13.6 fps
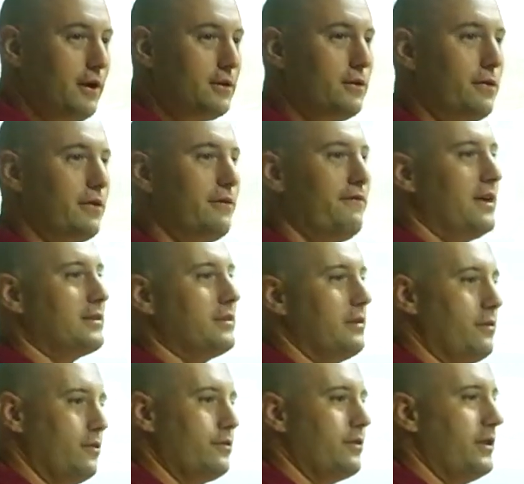So it affects the
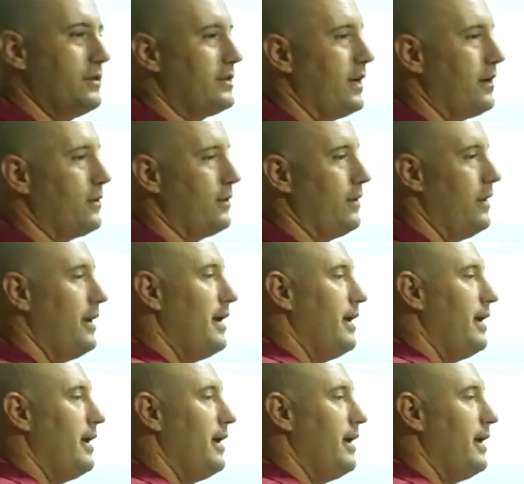nutrient cycle,